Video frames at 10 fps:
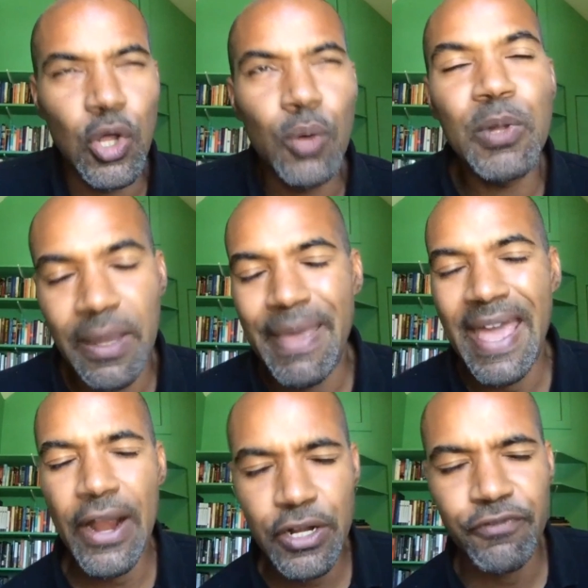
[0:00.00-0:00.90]
Global
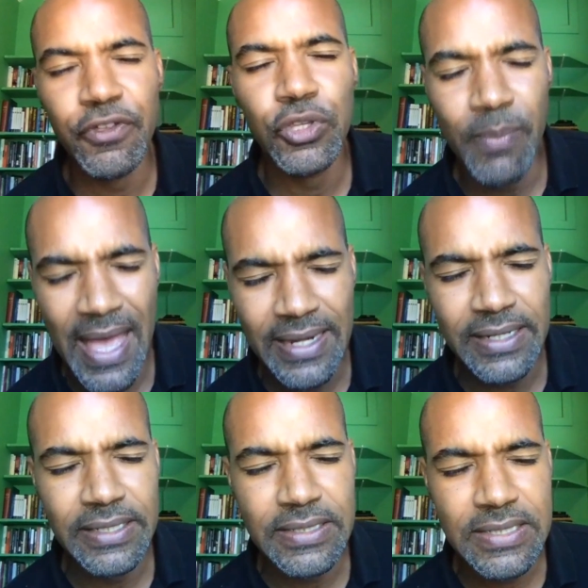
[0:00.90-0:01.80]
Comparative
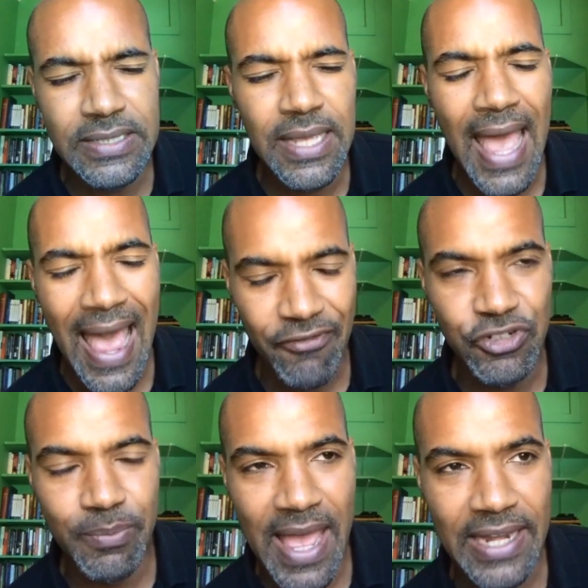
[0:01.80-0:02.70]
Humanities
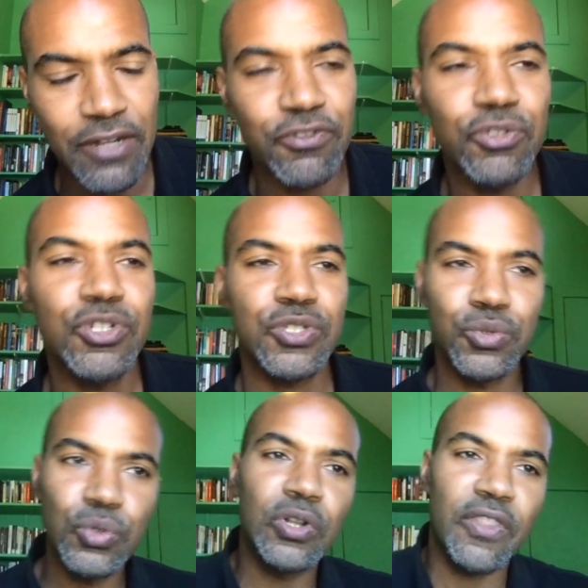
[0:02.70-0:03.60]
After Man, and if you
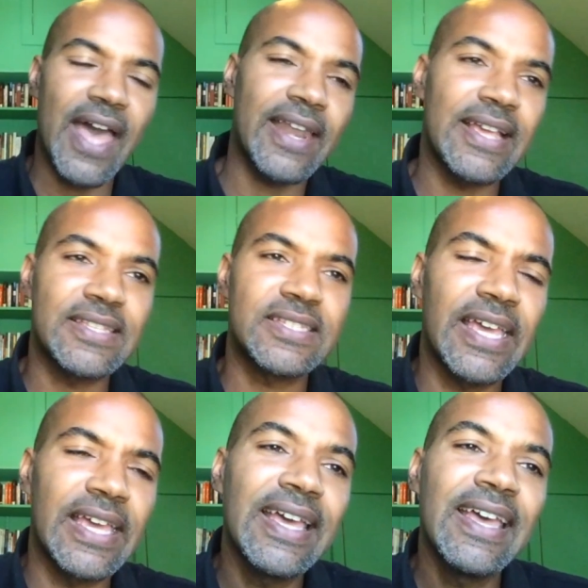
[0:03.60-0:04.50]
just Google that
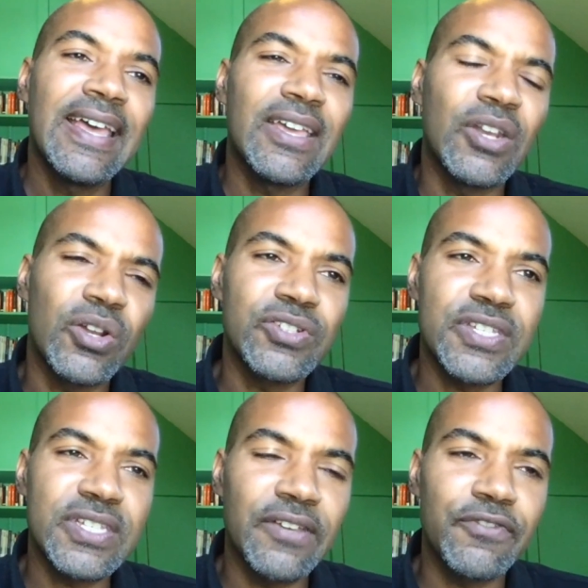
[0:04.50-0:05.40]
essay, you know,
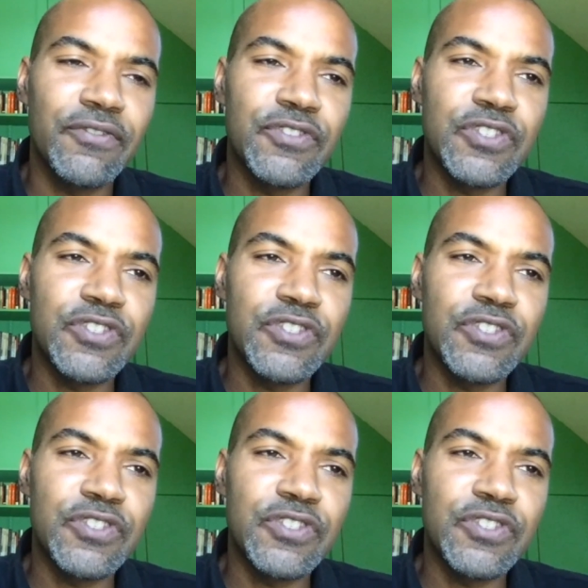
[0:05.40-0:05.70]
it'll just give